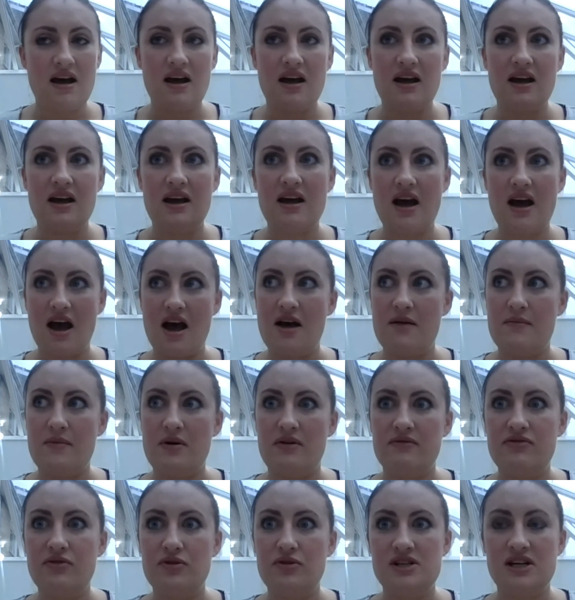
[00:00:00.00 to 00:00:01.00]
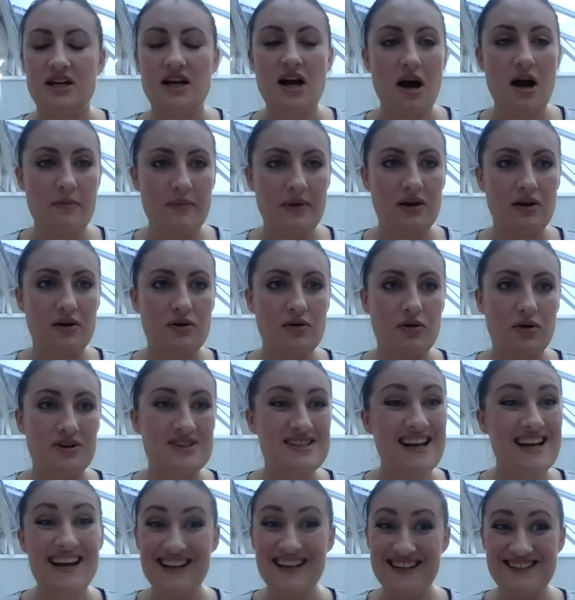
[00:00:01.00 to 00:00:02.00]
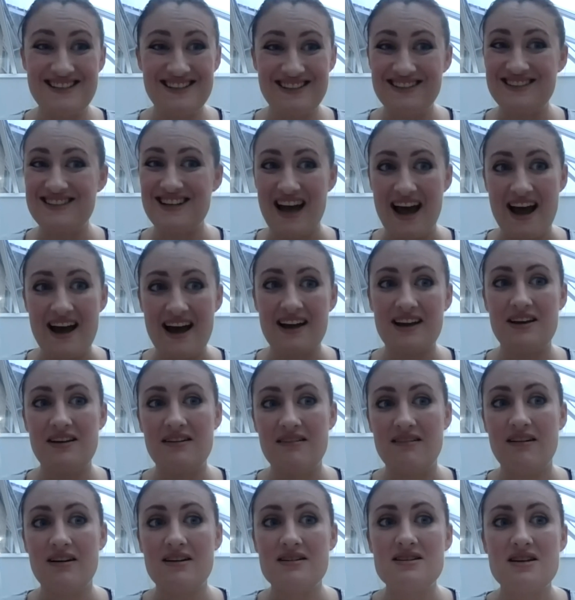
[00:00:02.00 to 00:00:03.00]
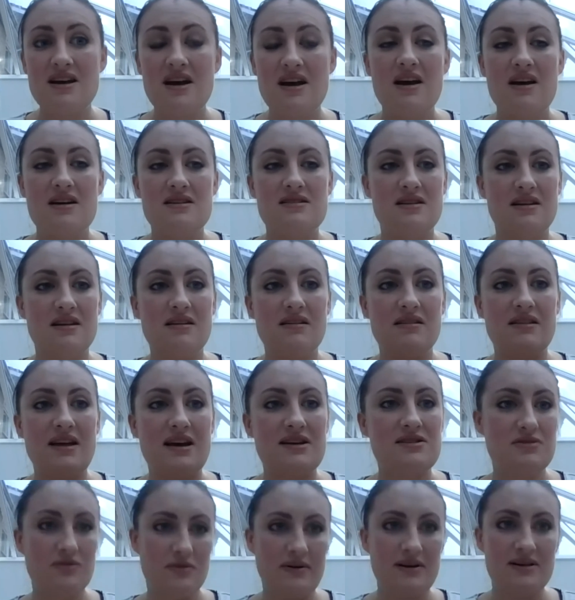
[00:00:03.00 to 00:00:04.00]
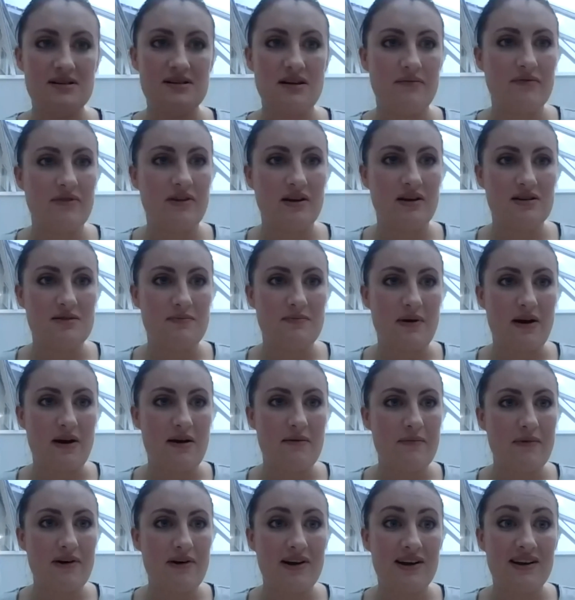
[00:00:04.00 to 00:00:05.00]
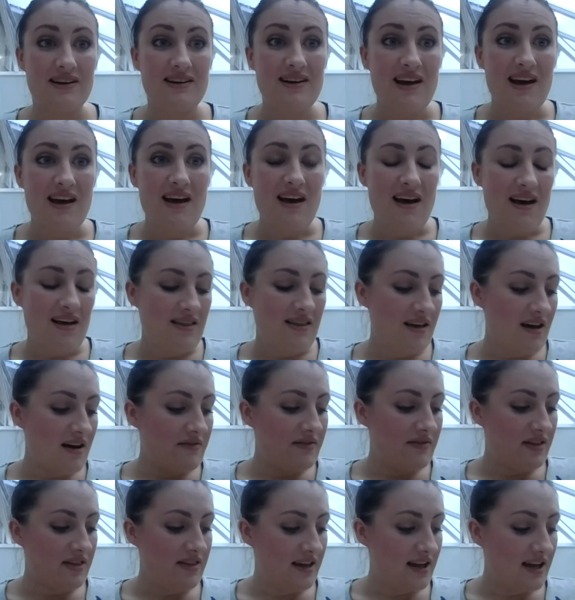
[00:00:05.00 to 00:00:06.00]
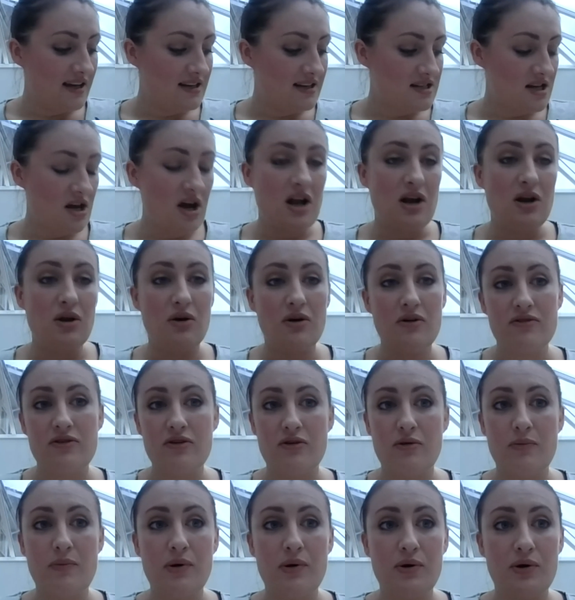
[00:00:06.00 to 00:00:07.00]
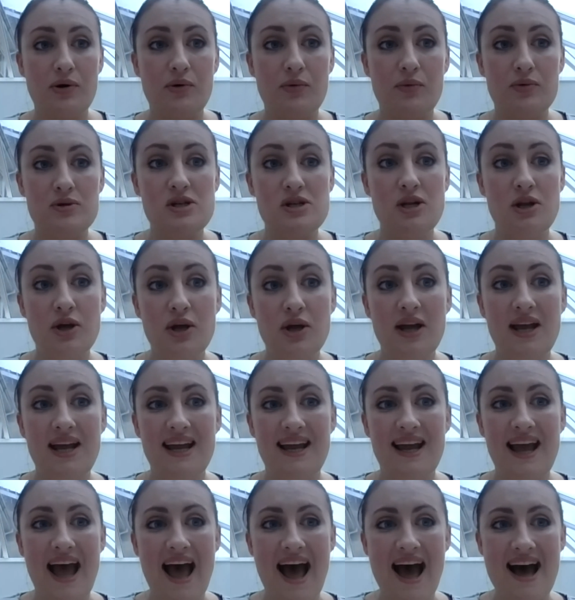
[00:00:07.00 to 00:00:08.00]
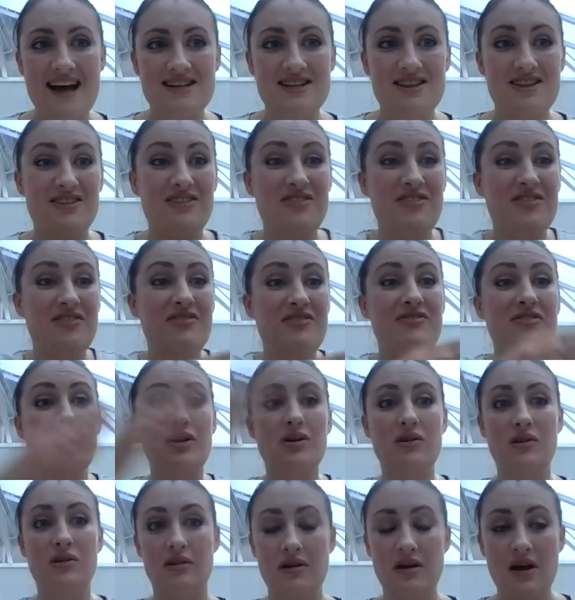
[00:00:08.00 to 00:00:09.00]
unfortunately coming across isn't accurate. So that's always something to bear in mind. The other thing is a lot of the report was looking at the full